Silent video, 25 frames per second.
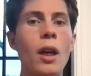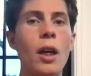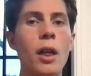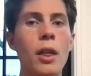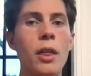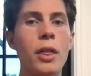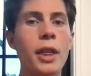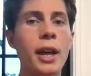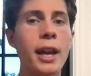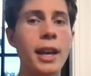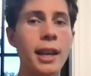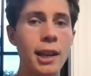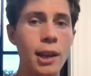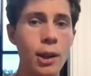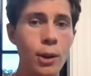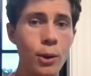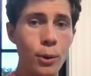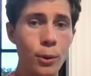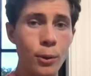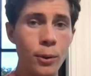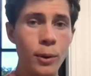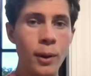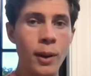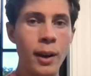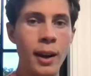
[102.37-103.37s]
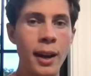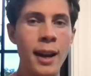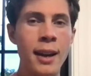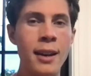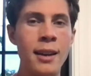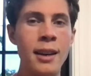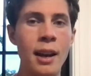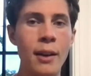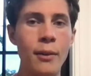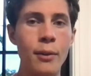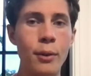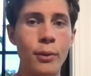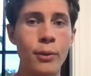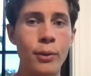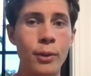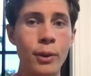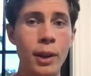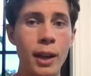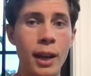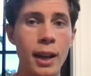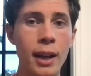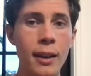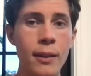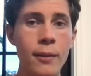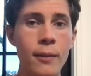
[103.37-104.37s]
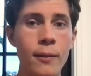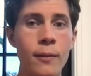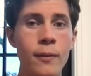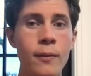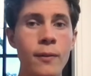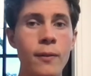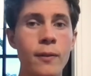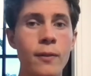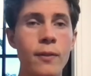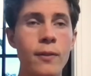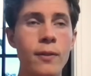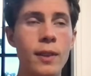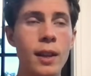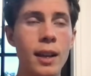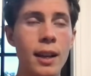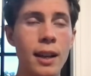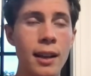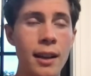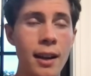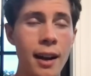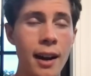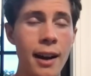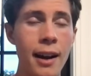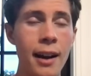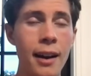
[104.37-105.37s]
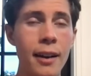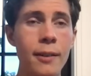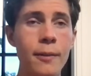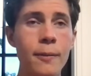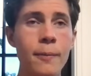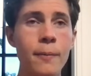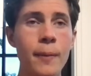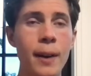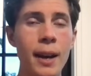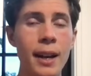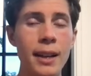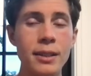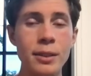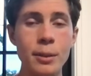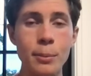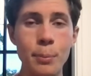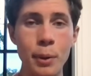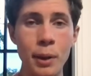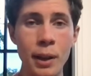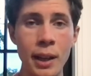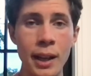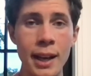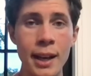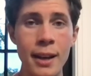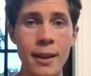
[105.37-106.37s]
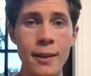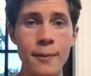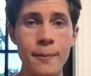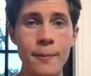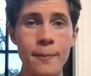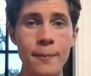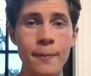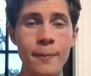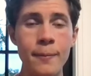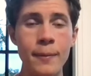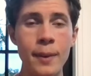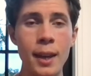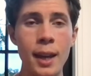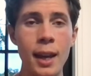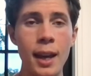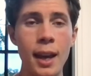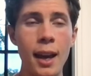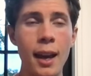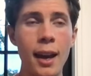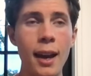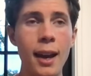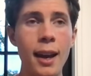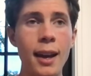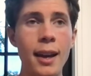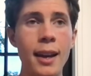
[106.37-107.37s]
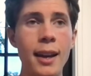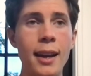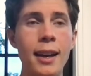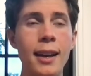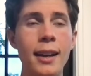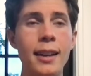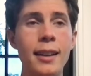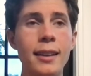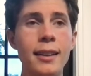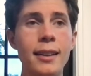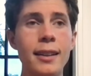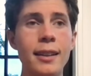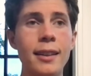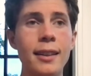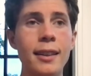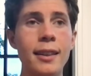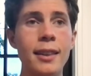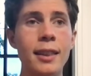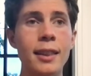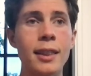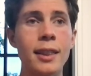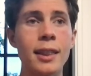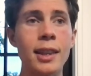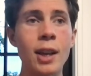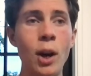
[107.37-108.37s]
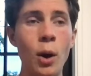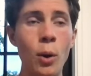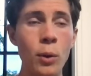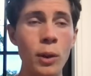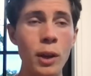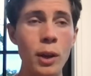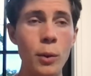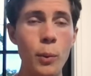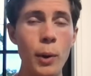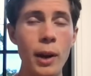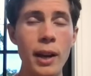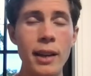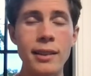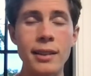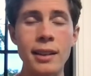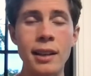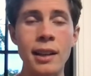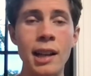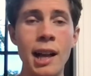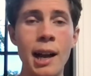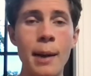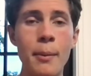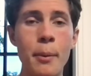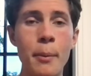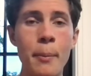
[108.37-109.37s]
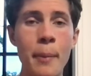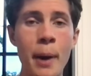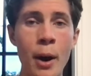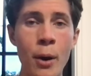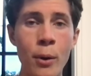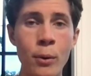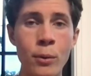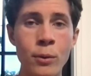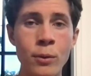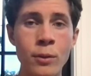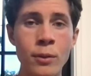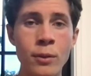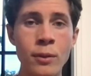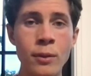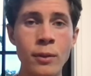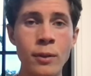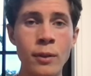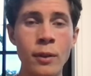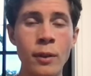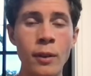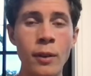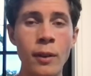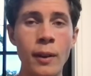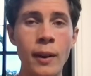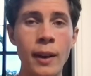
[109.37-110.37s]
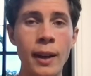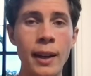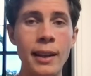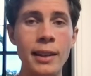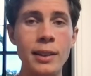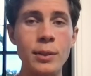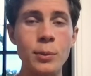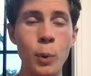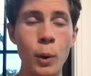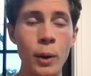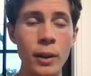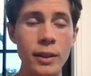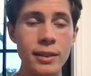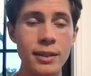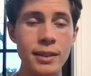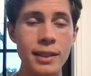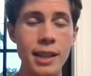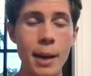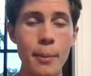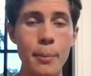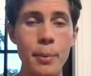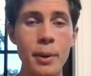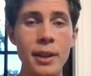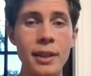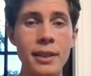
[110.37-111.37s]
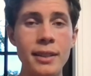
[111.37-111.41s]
Thank you, and never forget that God has a plan, and the only way to climb a mountain is one step at a